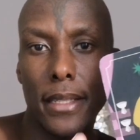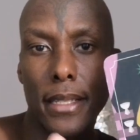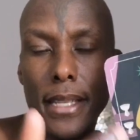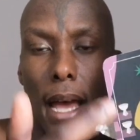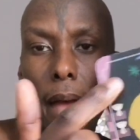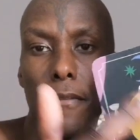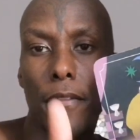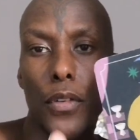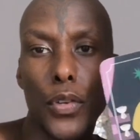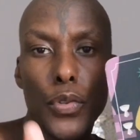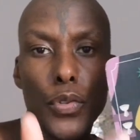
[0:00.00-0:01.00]
it's a time
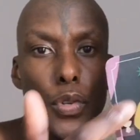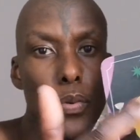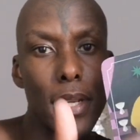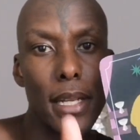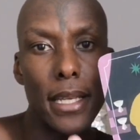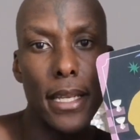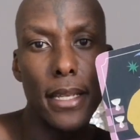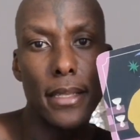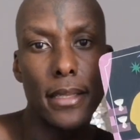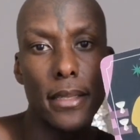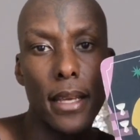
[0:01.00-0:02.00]
for you to
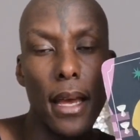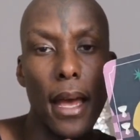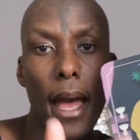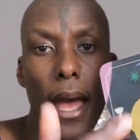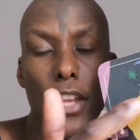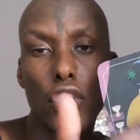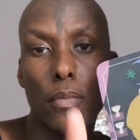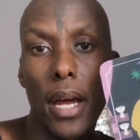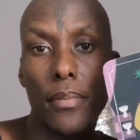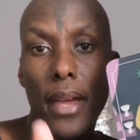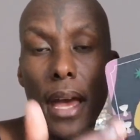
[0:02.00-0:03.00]
release, and you
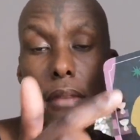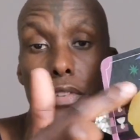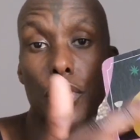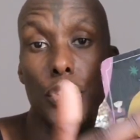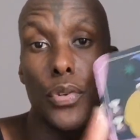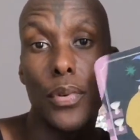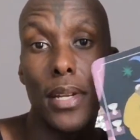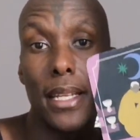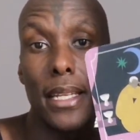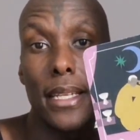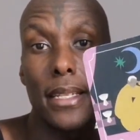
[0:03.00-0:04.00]
might be having to
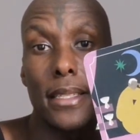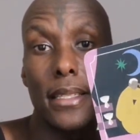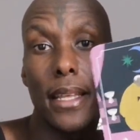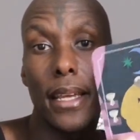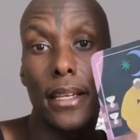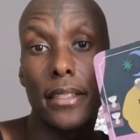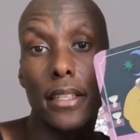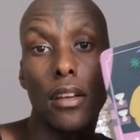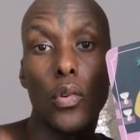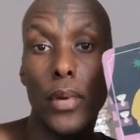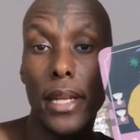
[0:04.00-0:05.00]
release things
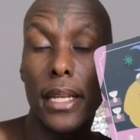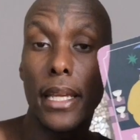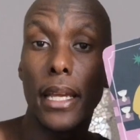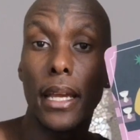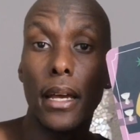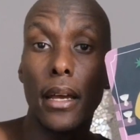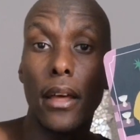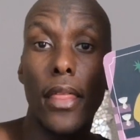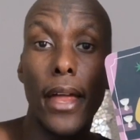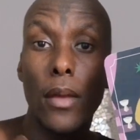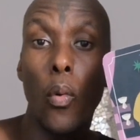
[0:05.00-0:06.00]
that are really,
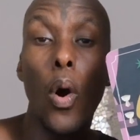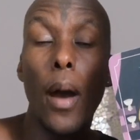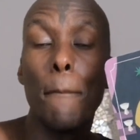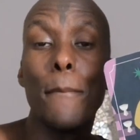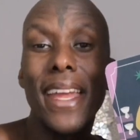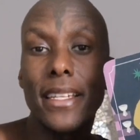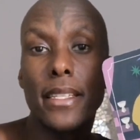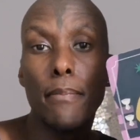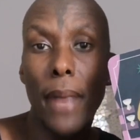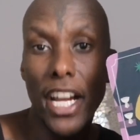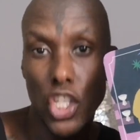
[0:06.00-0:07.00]
that
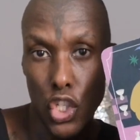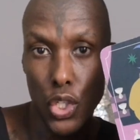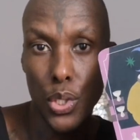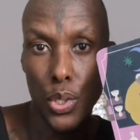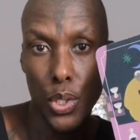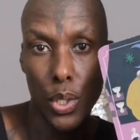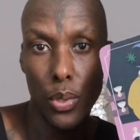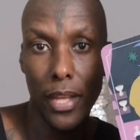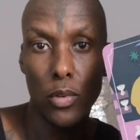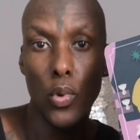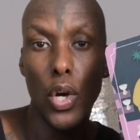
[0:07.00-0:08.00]
meant much to
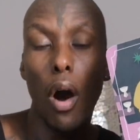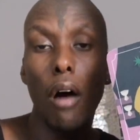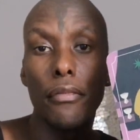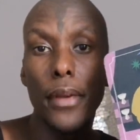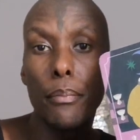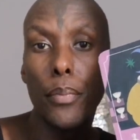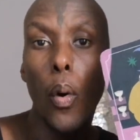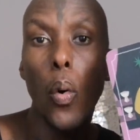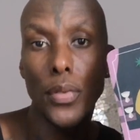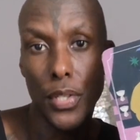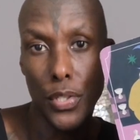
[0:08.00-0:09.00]
you, that were of
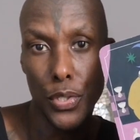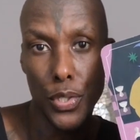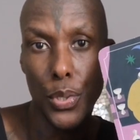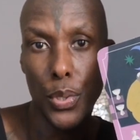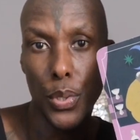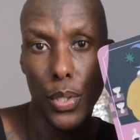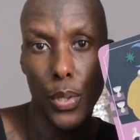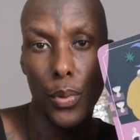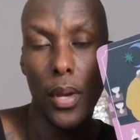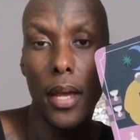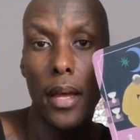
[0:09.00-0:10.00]
importance to
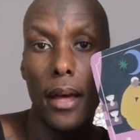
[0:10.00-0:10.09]
you.